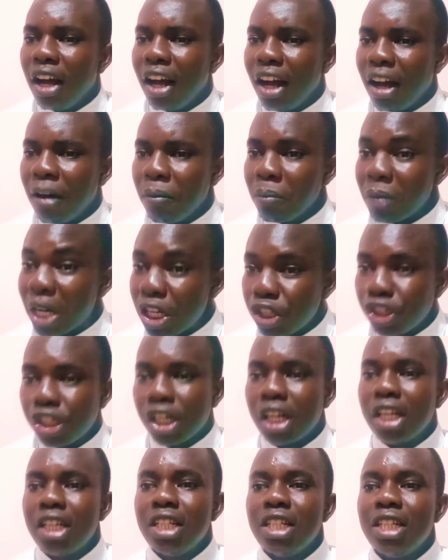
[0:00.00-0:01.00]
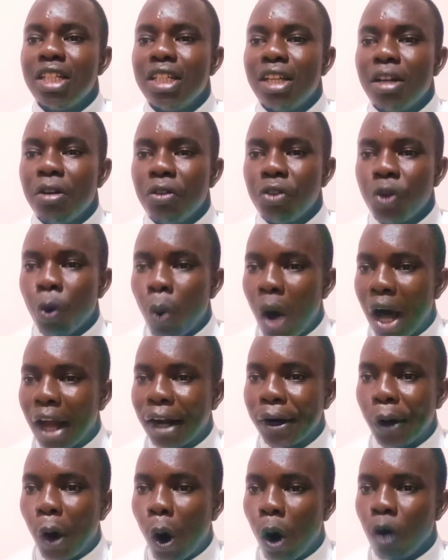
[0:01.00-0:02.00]
uh, measured the
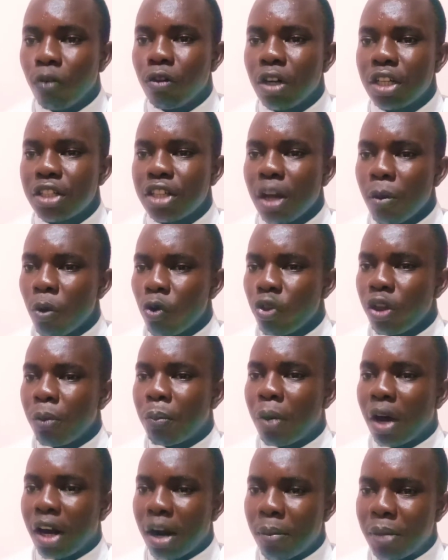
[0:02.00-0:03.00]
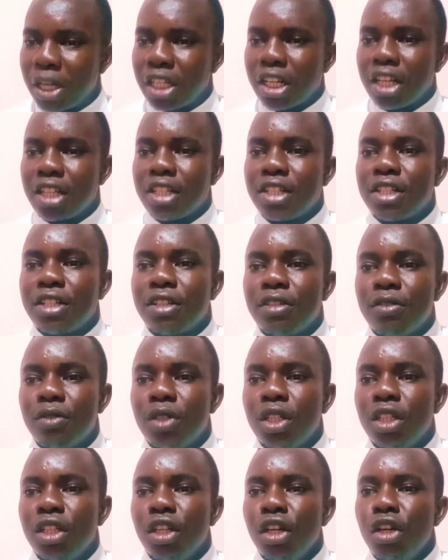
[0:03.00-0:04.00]
world over some of the parameters
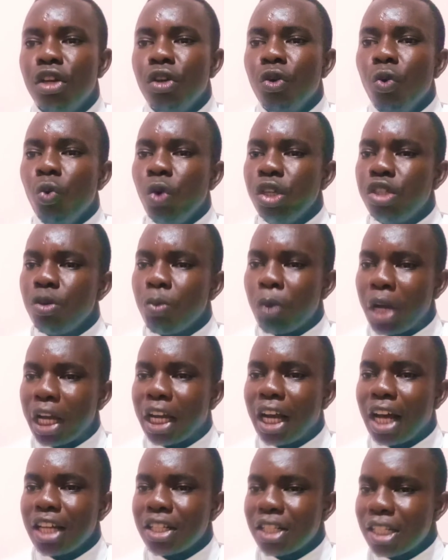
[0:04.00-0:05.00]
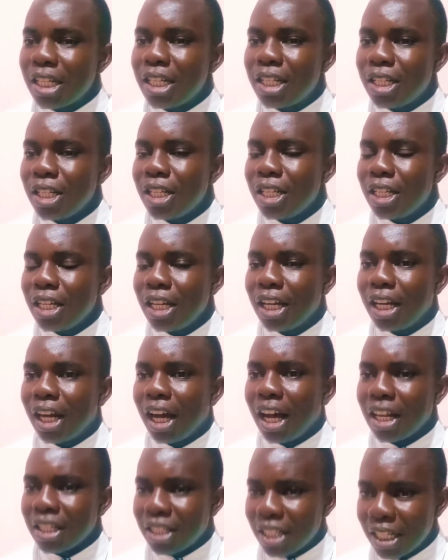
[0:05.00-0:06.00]
which make a city
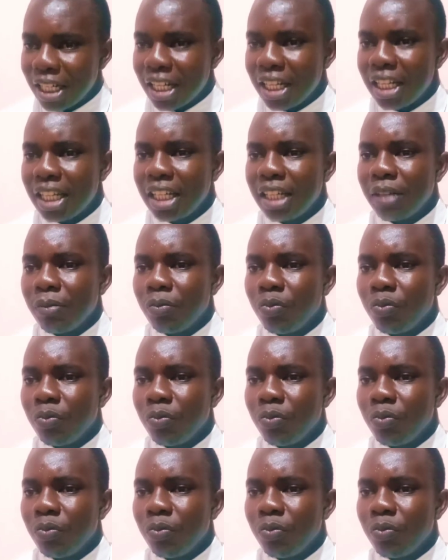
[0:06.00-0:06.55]
a city